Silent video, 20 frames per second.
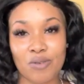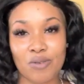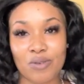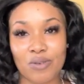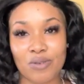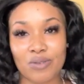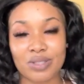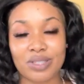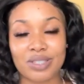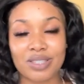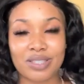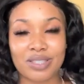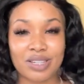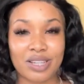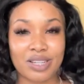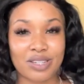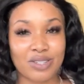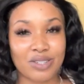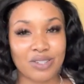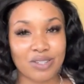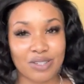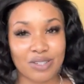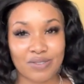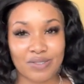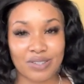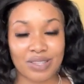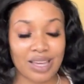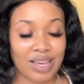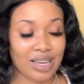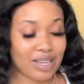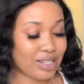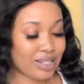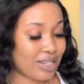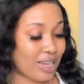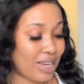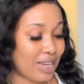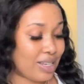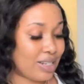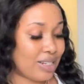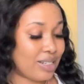Stay tuned for that
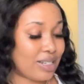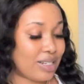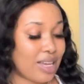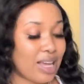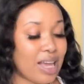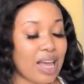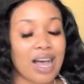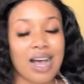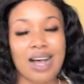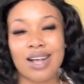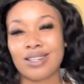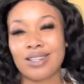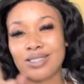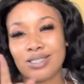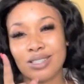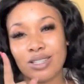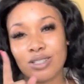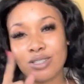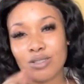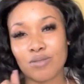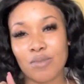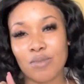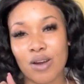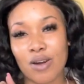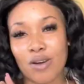and I'll see you tomorrow.